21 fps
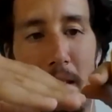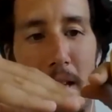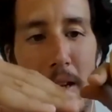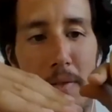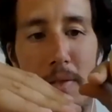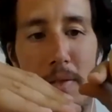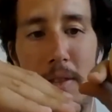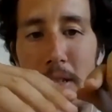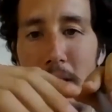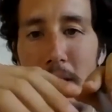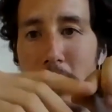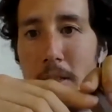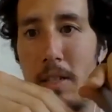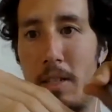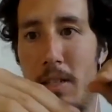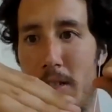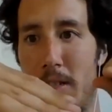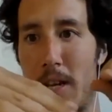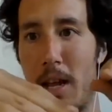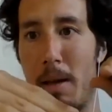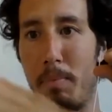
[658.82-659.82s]
if this is a
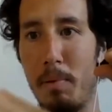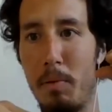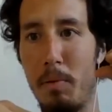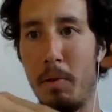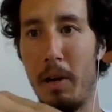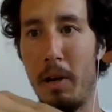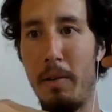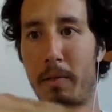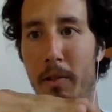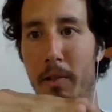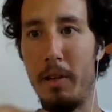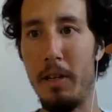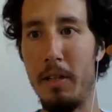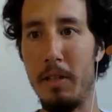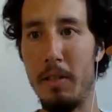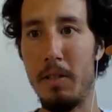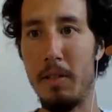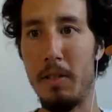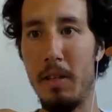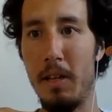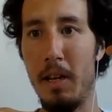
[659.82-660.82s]
step or whatever it
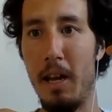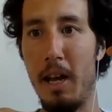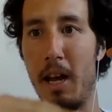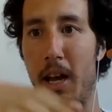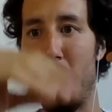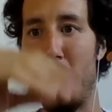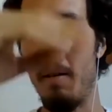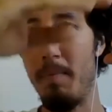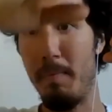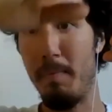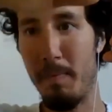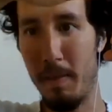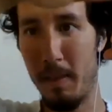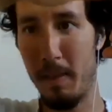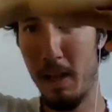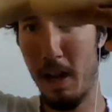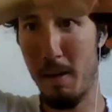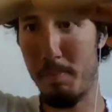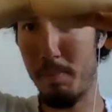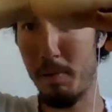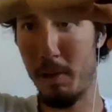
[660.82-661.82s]
is,
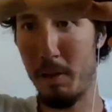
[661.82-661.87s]
not